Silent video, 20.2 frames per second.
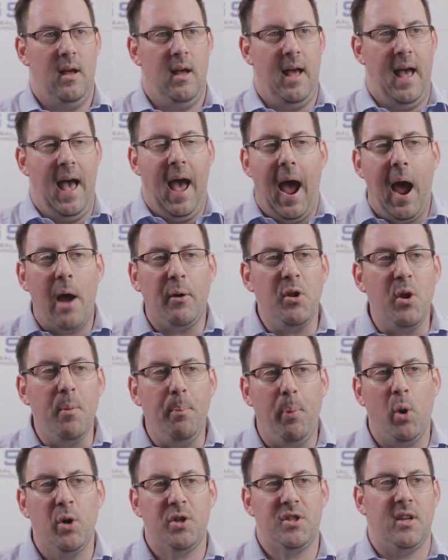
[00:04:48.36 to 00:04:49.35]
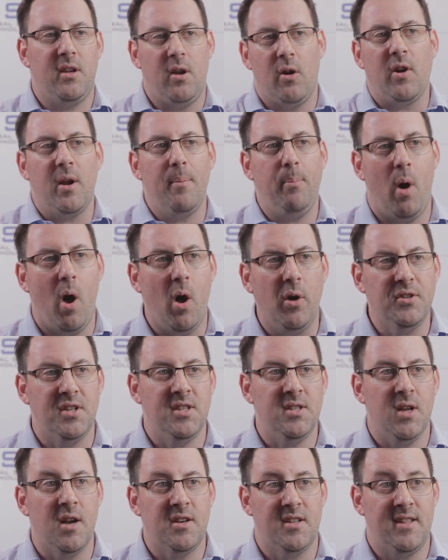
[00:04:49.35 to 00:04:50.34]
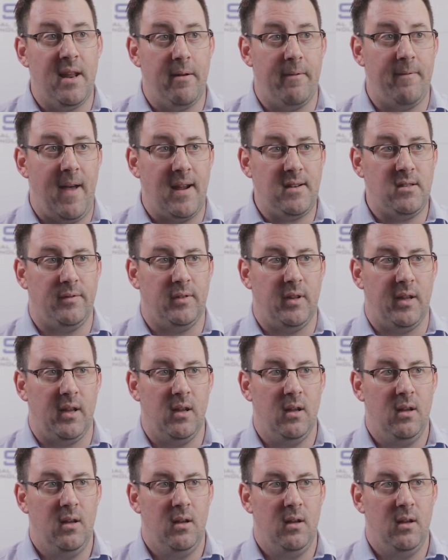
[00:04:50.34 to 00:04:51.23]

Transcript: How do you push security policies onto that effectively?